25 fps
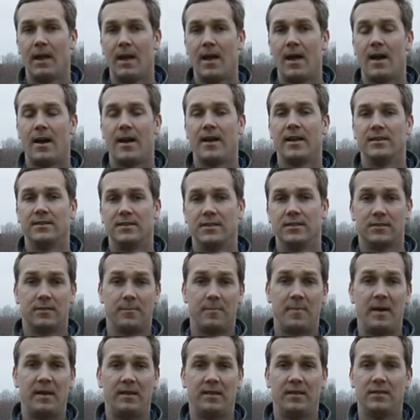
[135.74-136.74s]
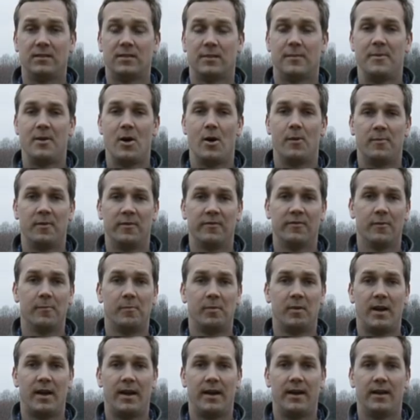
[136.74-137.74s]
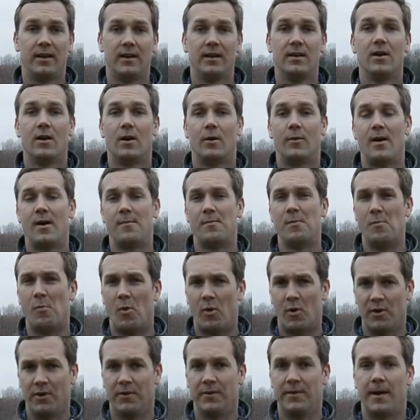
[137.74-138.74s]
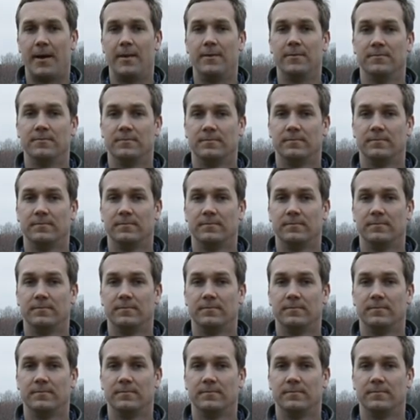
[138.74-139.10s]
and I anticipate these to be open for play around Memorial Day.